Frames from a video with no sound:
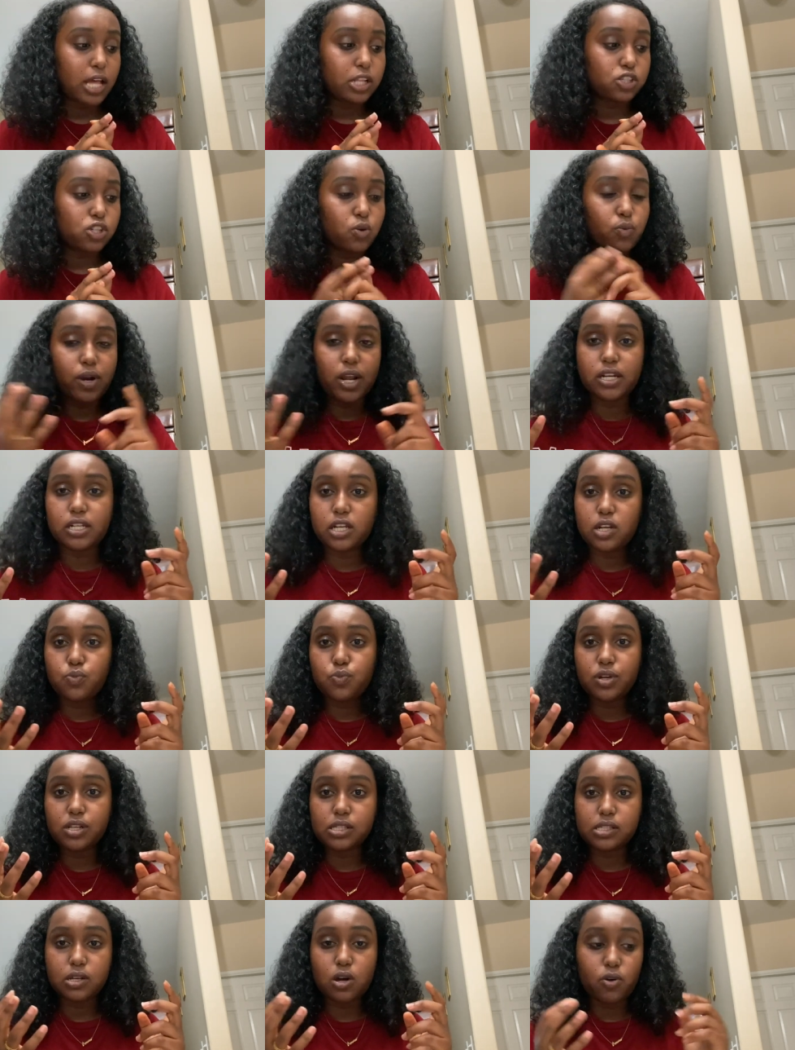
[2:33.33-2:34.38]
And so what I did
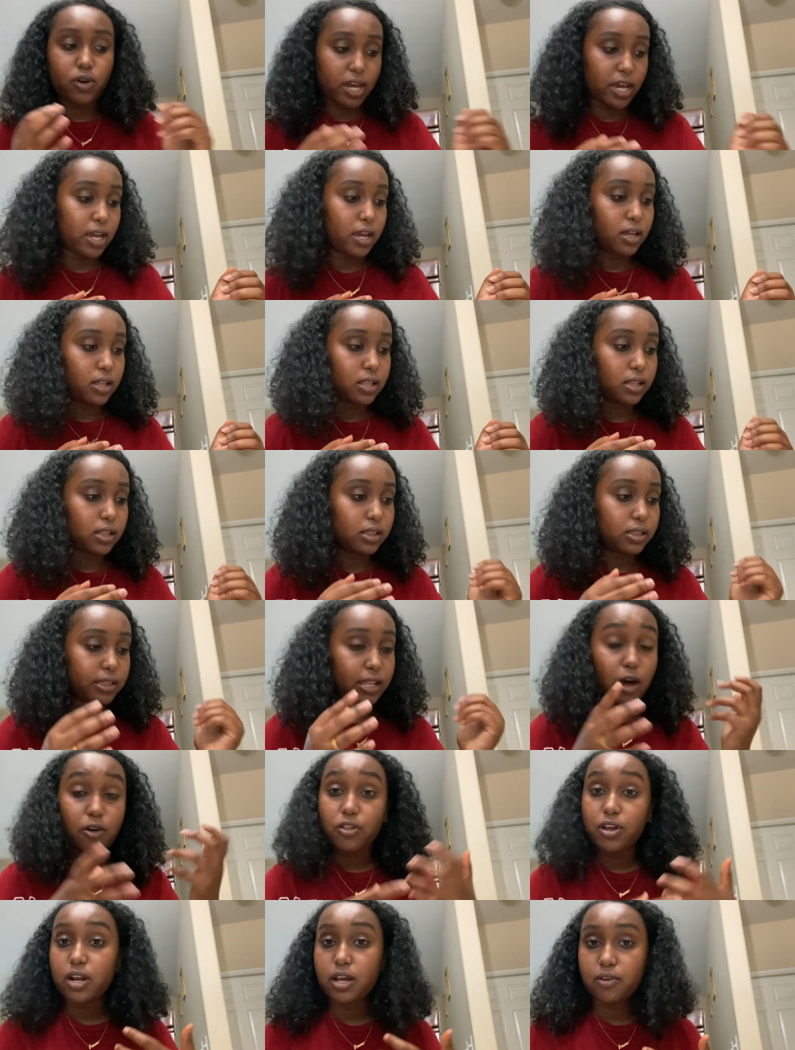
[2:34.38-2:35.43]
was, okay,
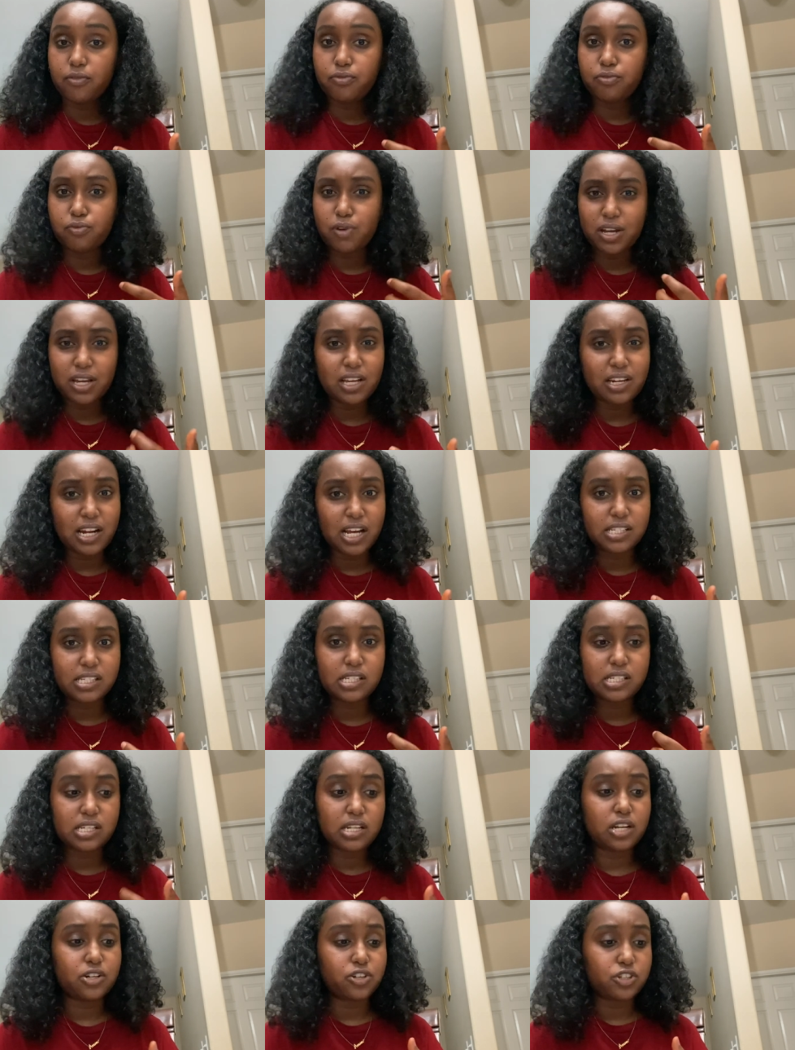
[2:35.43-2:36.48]
now that I've recognized
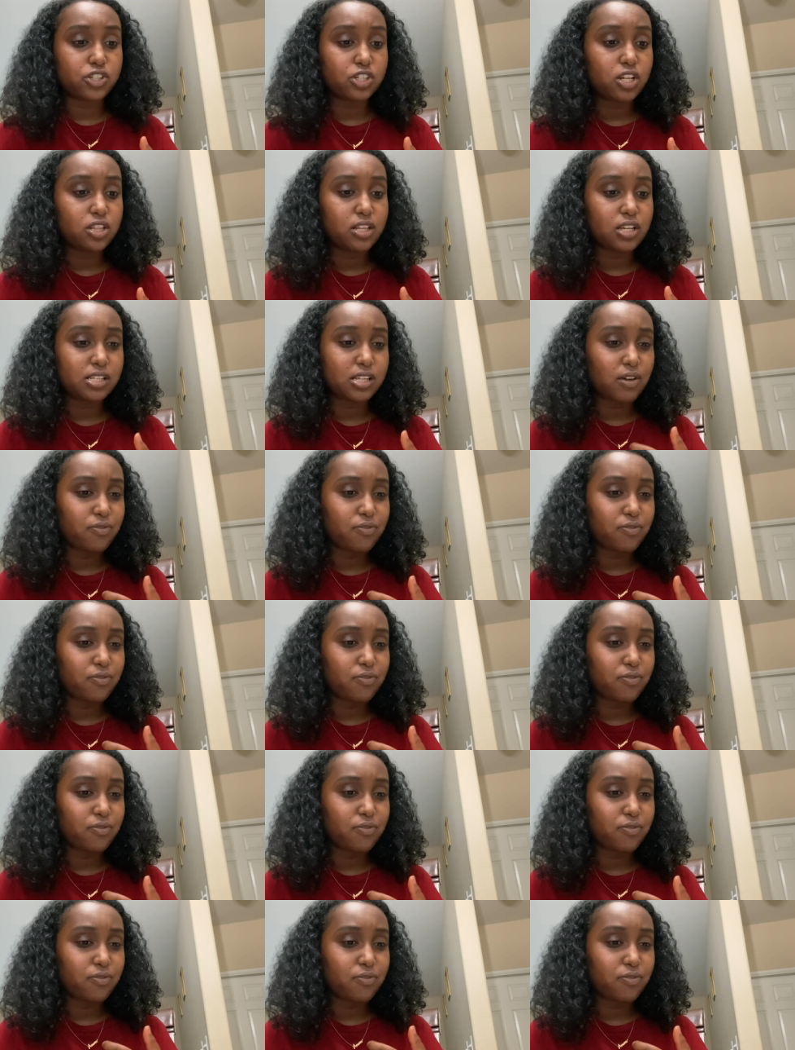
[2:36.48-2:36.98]
this and understood this,